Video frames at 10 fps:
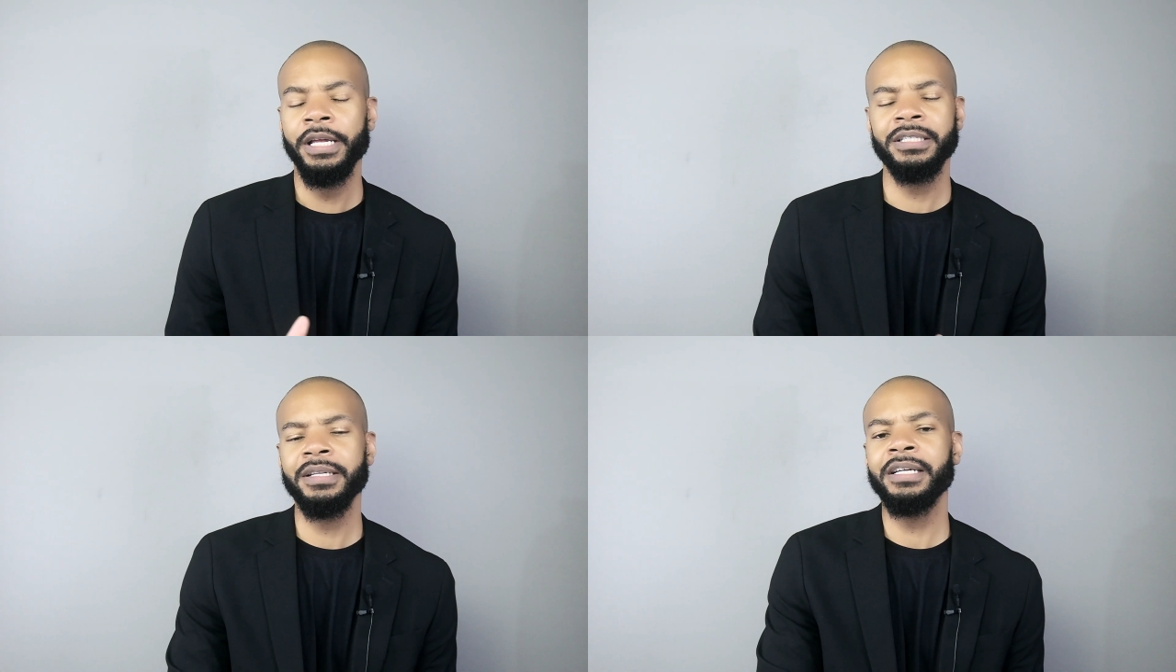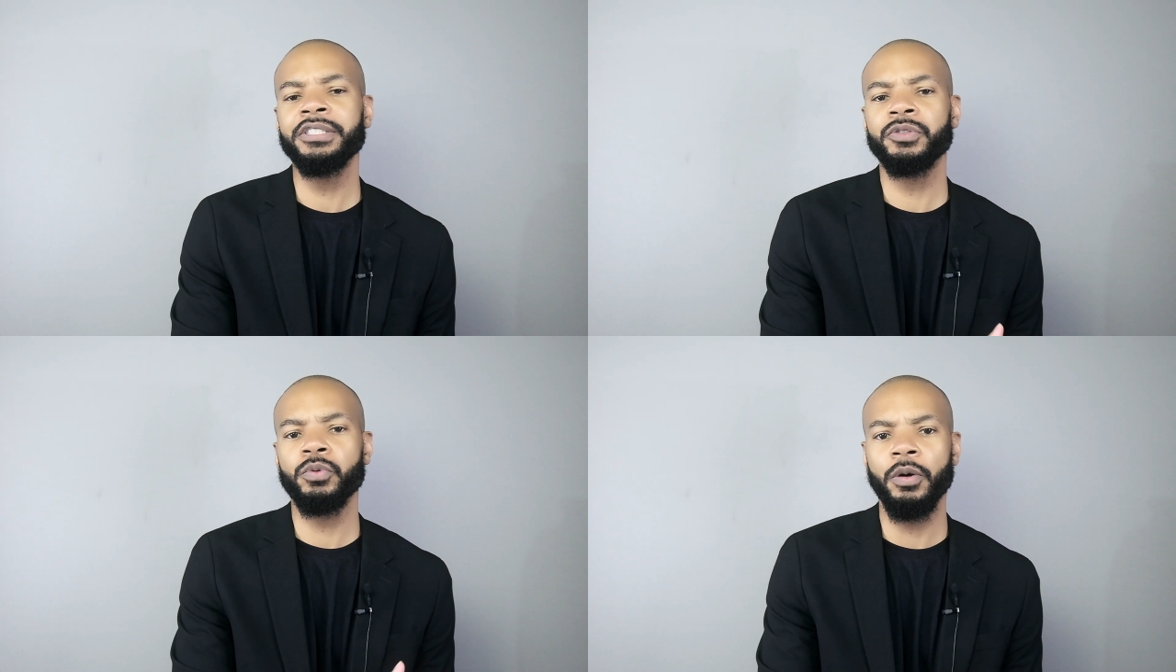it's not
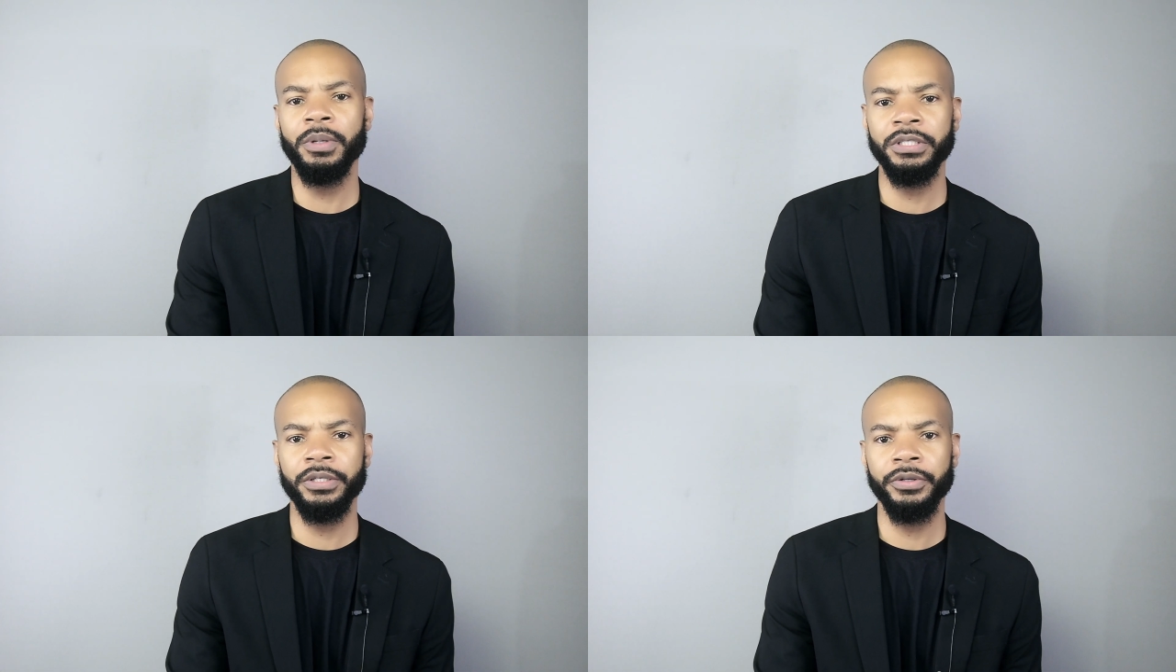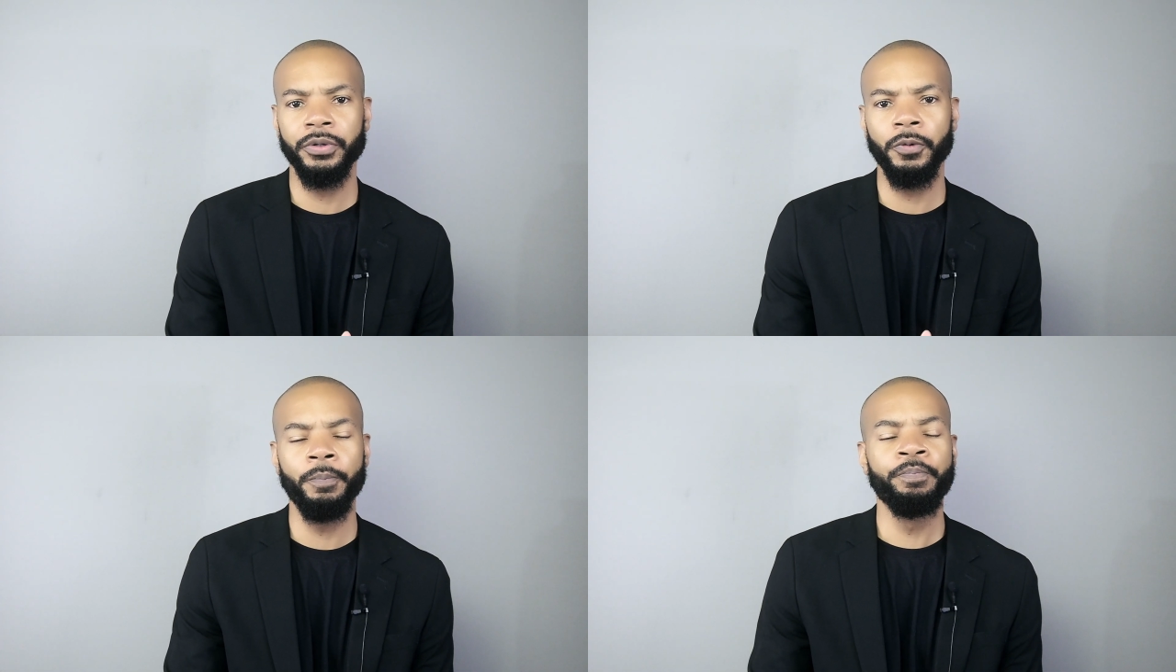just raw
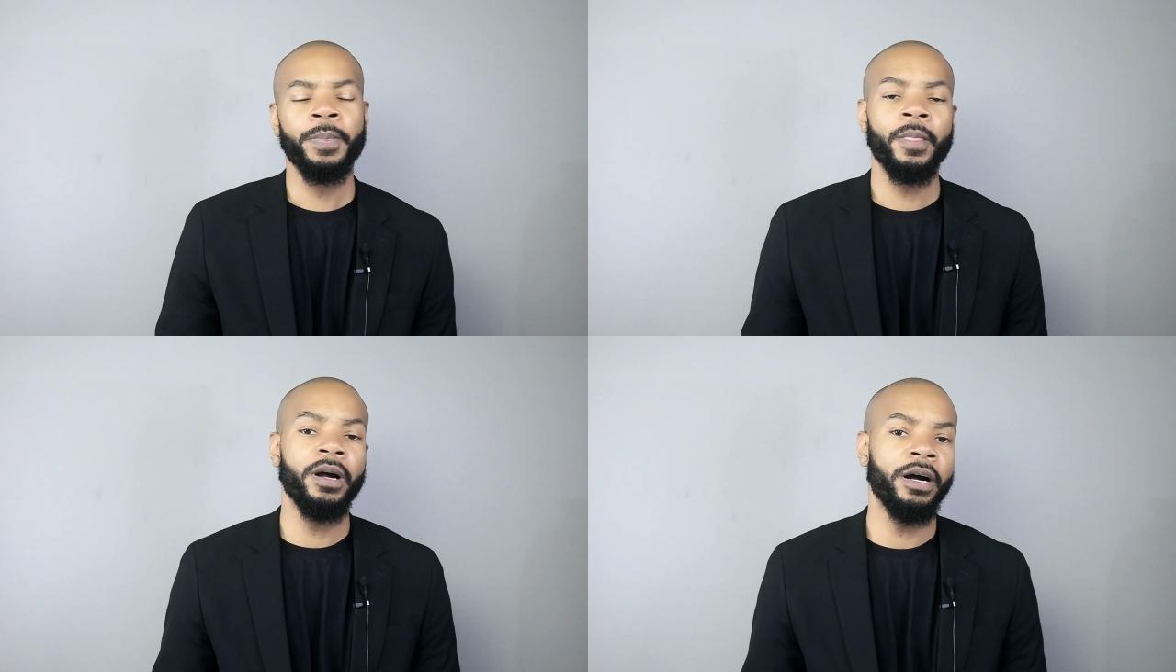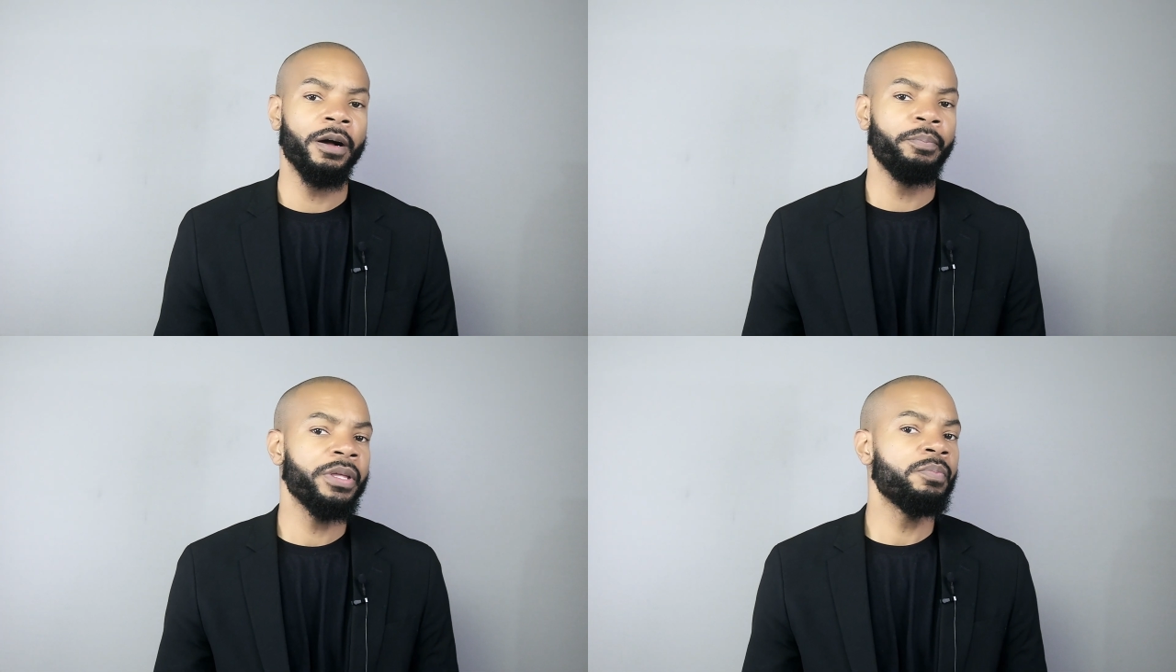material.
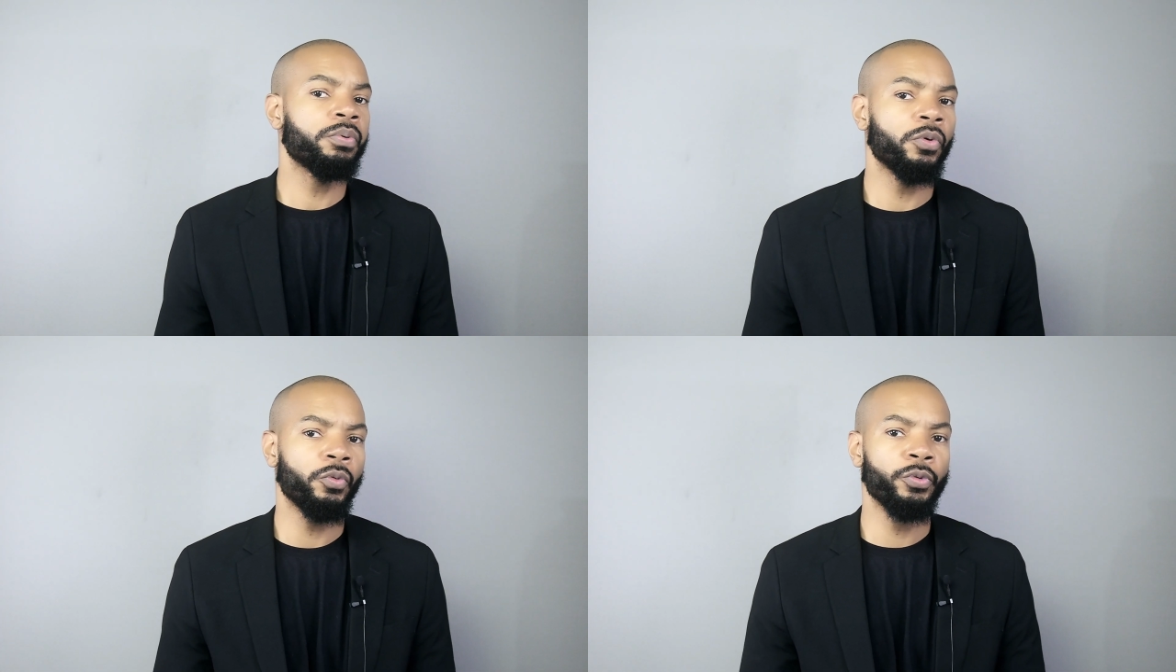Uh, people,